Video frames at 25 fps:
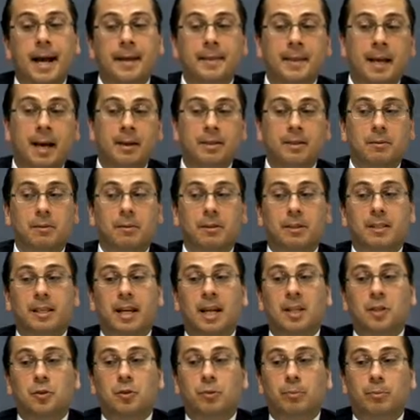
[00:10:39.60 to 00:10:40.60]
and that
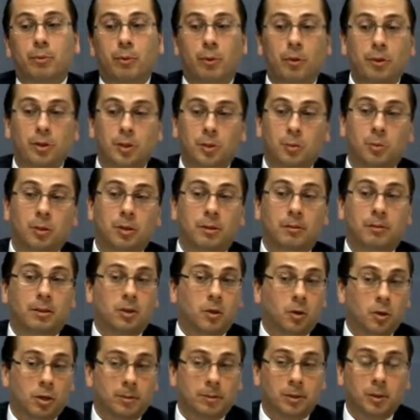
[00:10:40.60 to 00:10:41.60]
starts to approach what
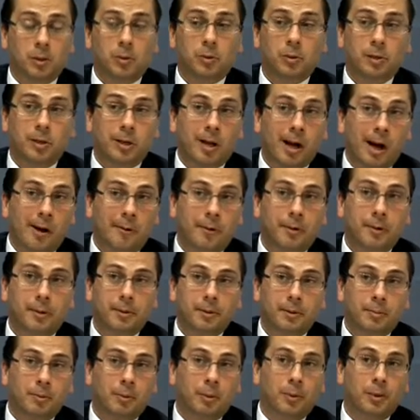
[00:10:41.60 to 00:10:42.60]
economists call the
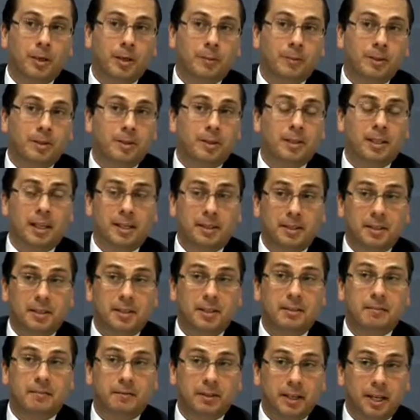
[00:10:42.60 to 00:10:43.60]
Tharenou, the point at which you start to
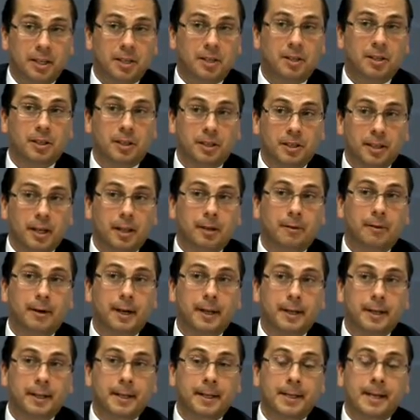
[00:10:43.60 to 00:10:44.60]
see inflation
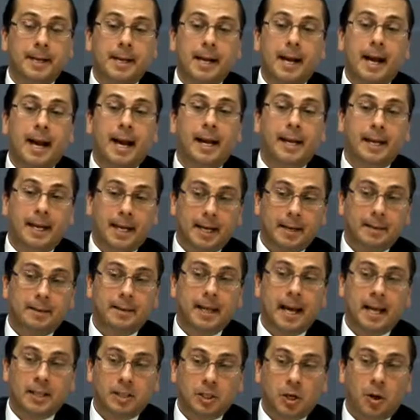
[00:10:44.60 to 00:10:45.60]
accelerate. And
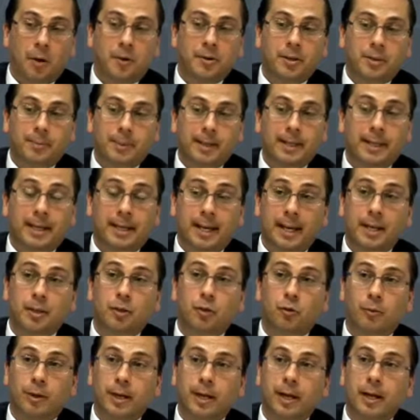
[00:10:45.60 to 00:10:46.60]
again, that's going to be the key
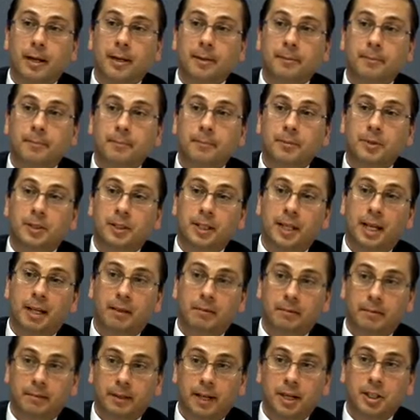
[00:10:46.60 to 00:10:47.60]
trigger to
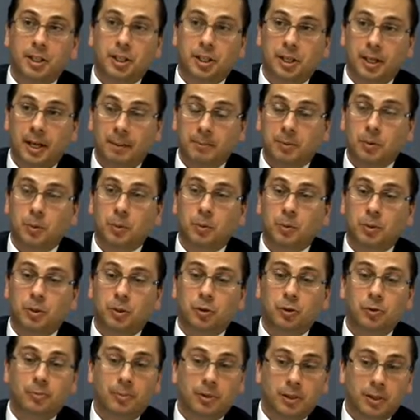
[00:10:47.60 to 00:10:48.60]
get inflation up towards
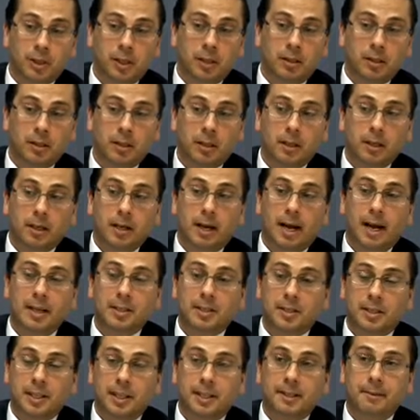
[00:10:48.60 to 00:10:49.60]
2%
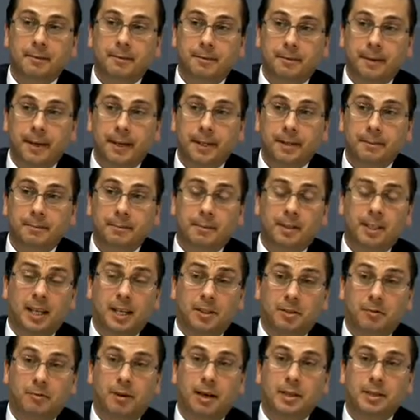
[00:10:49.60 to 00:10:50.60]
and see the Fed
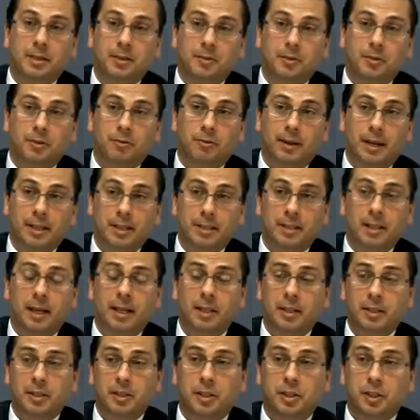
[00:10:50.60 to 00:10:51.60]
start to raise interest rates
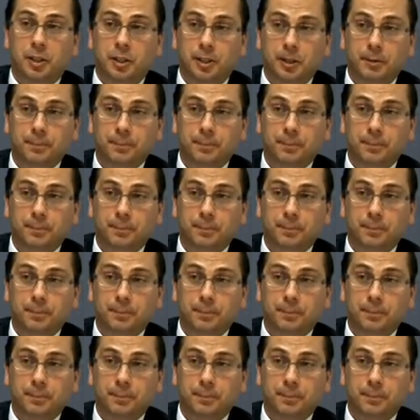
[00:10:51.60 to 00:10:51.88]
later this